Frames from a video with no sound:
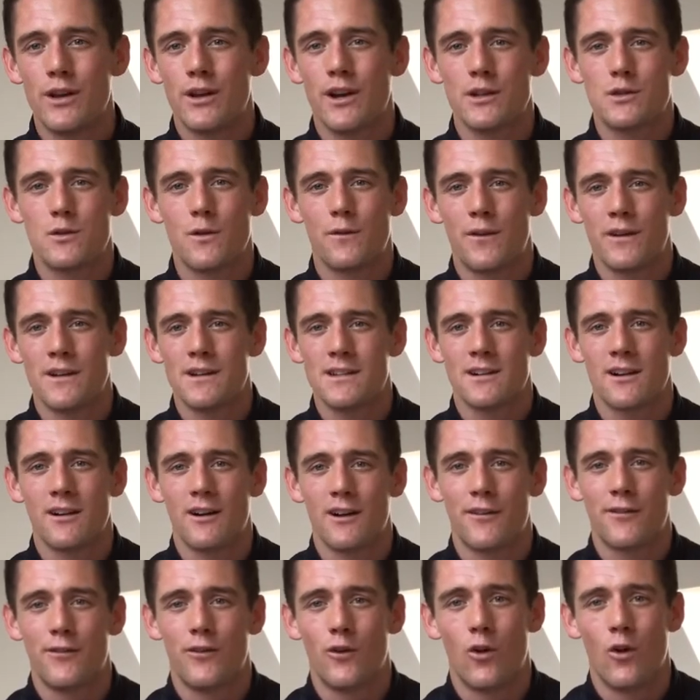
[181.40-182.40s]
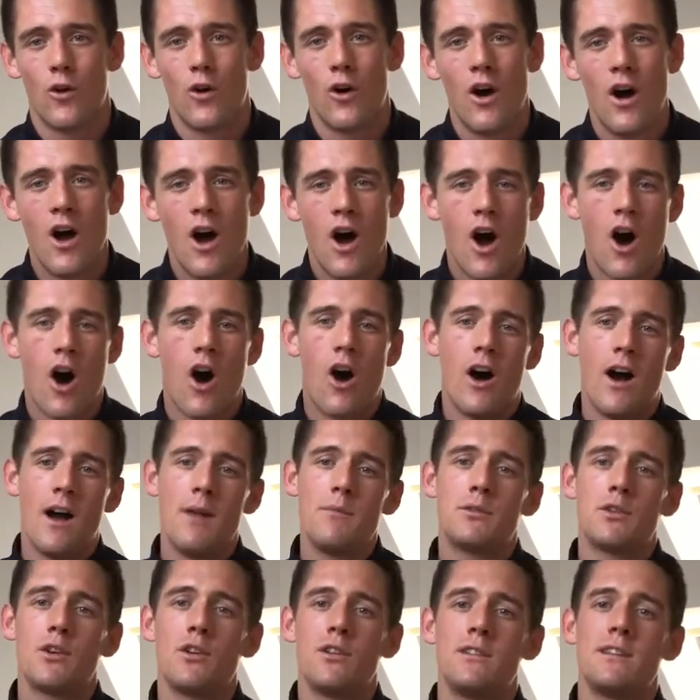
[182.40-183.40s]
you go to a fitness class for.
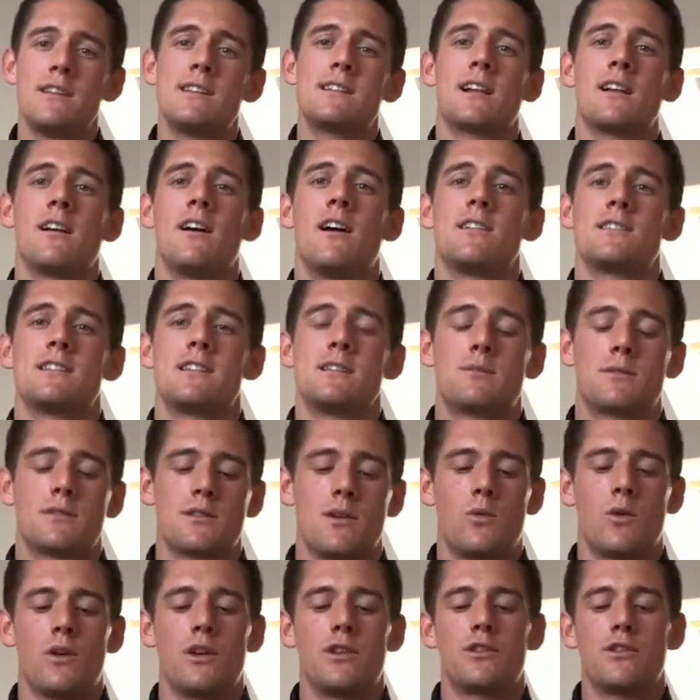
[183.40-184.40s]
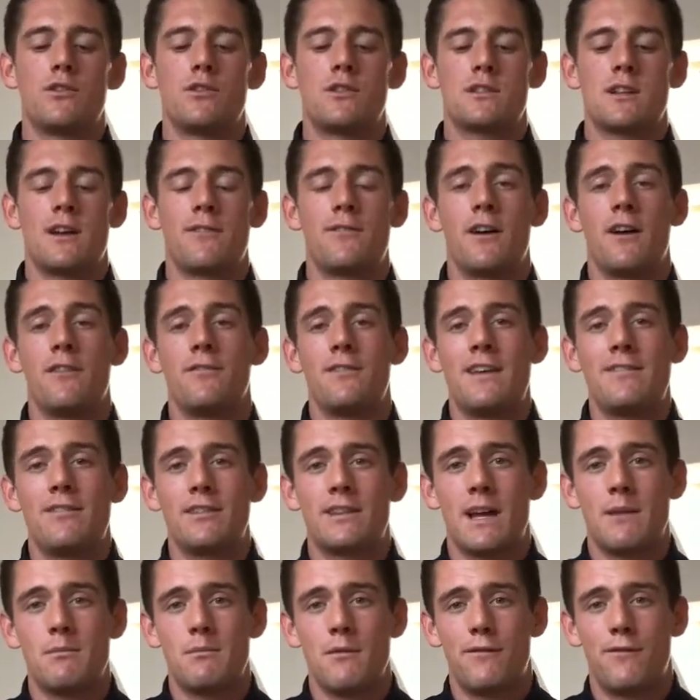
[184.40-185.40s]
I'm doing these classes because I want to do stuff that I've never
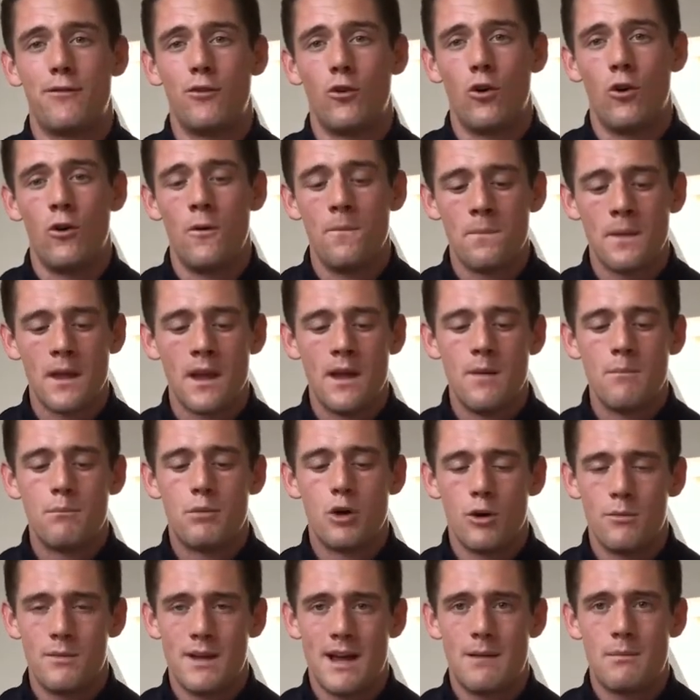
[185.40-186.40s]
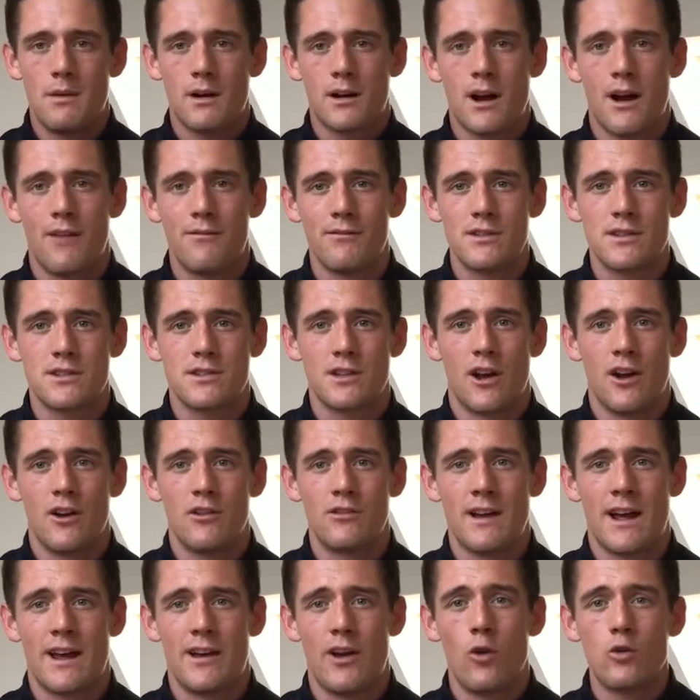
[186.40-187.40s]
done before, put me out my comfort
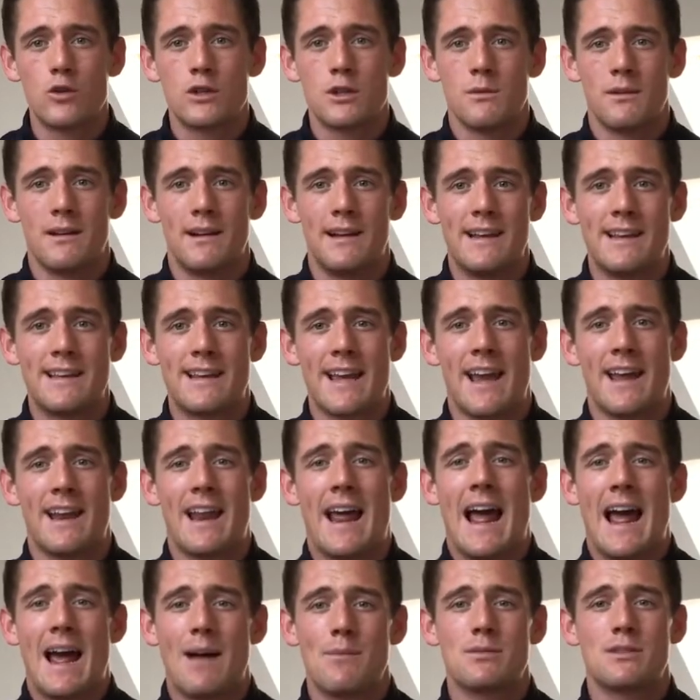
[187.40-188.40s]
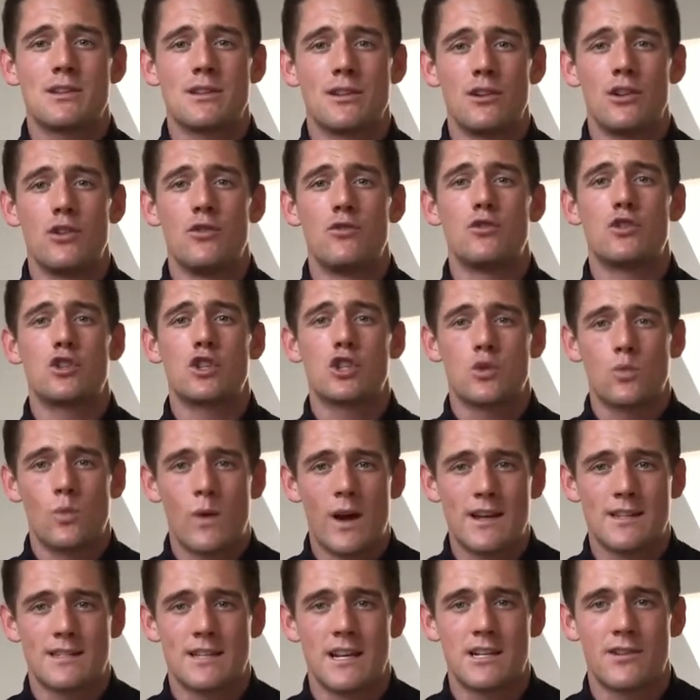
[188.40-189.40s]
zone, and ultimately get an absolute
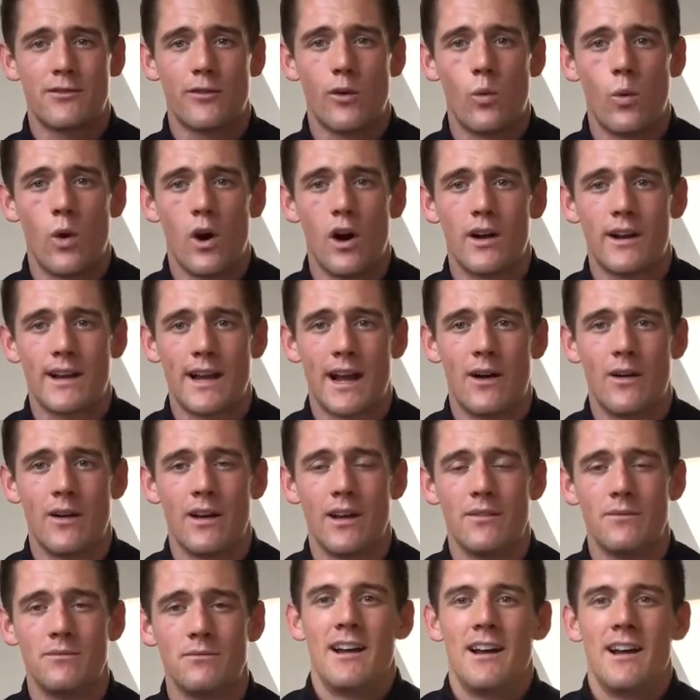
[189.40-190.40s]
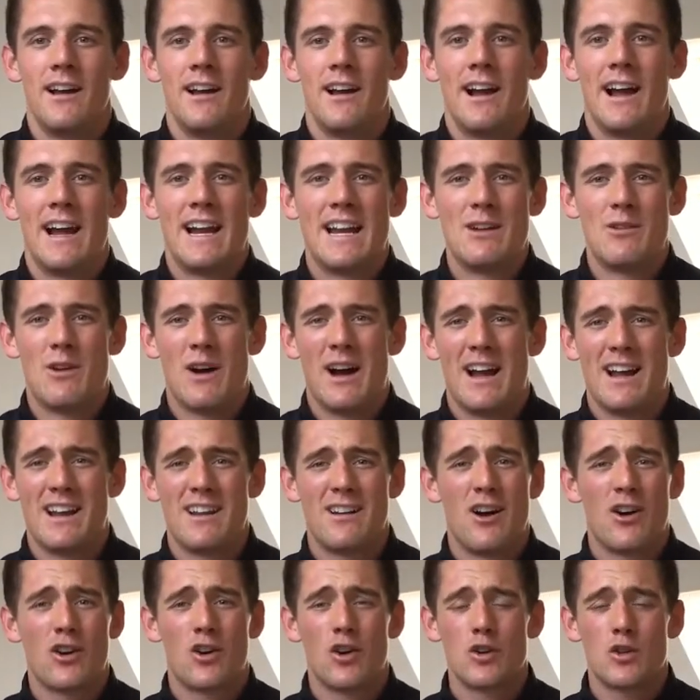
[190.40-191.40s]
sweat session of a workout in.
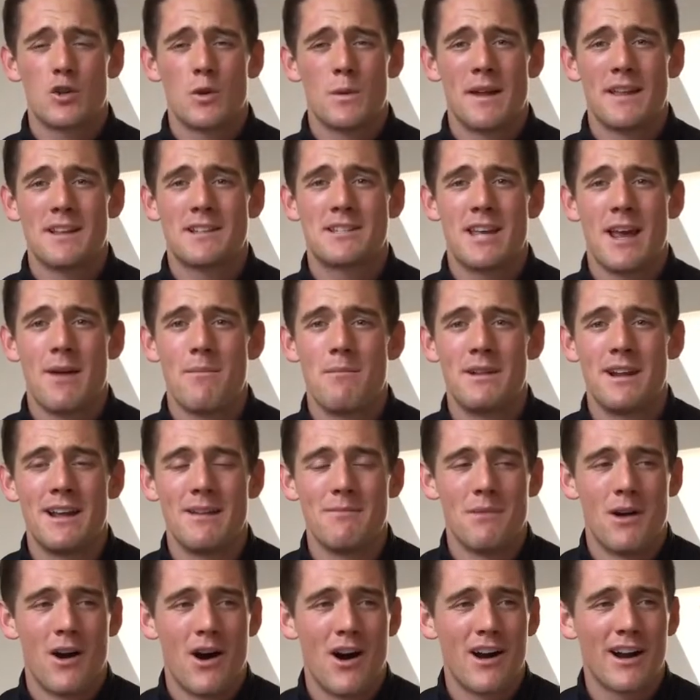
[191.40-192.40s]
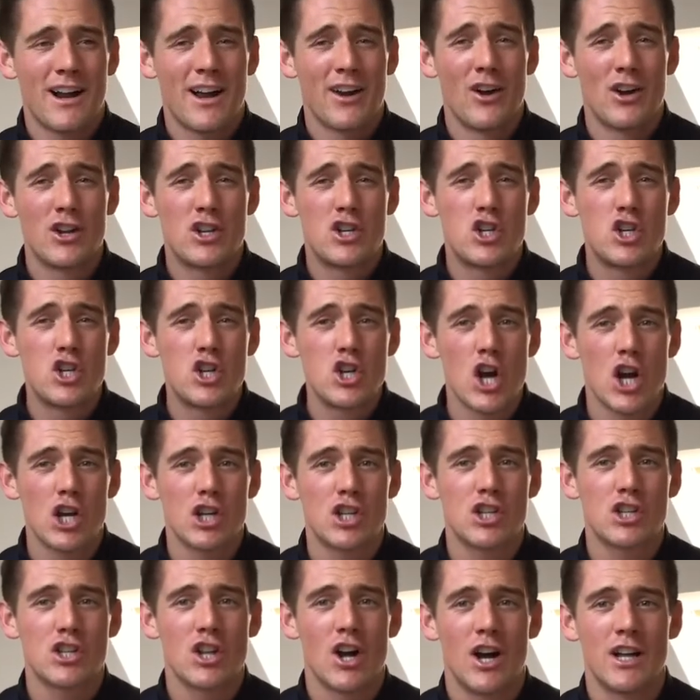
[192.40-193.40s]
Anyway, I got to about the 10-minute mark, and I
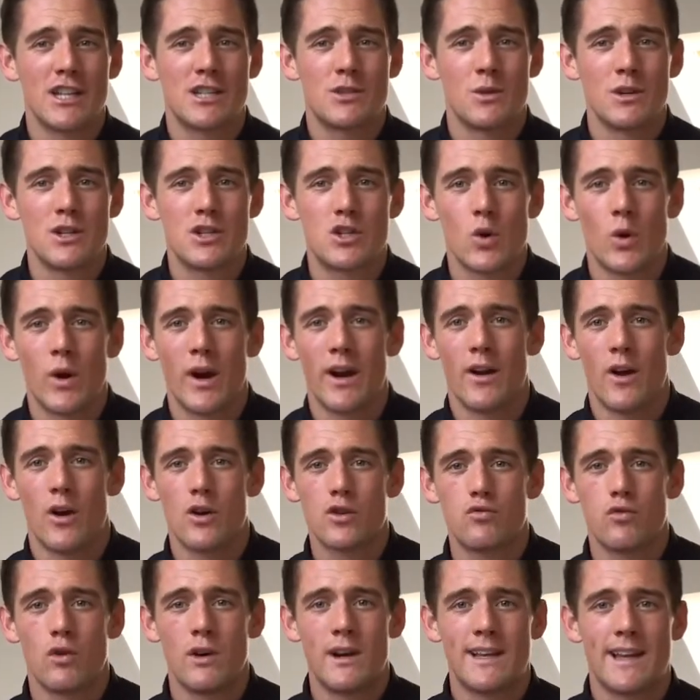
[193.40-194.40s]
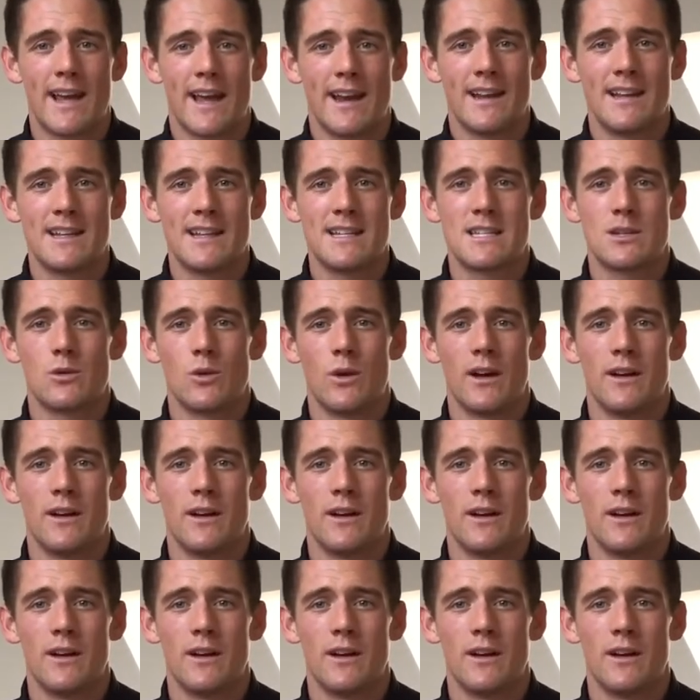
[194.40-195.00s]
just started to enjoy it, and I was really getting into